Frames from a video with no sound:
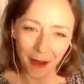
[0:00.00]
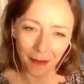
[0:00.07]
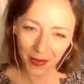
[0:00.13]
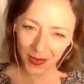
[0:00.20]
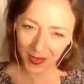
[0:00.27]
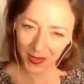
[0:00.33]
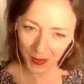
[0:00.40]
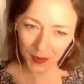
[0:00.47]
but
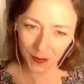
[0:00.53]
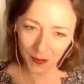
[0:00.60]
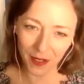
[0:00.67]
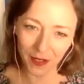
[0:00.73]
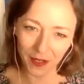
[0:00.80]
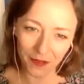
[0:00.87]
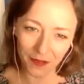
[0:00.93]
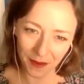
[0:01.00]
this
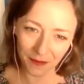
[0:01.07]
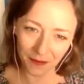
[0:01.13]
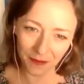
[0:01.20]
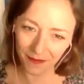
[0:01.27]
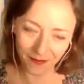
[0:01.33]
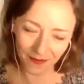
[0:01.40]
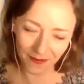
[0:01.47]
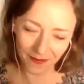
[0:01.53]

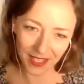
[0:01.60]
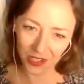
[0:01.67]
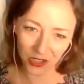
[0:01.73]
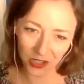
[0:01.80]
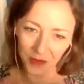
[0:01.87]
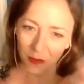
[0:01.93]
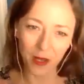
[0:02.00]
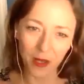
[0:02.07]
is
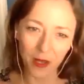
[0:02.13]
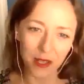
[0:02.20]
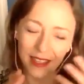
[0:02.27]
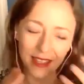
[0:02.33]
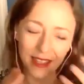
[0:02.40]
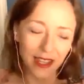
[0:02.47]
just one thing that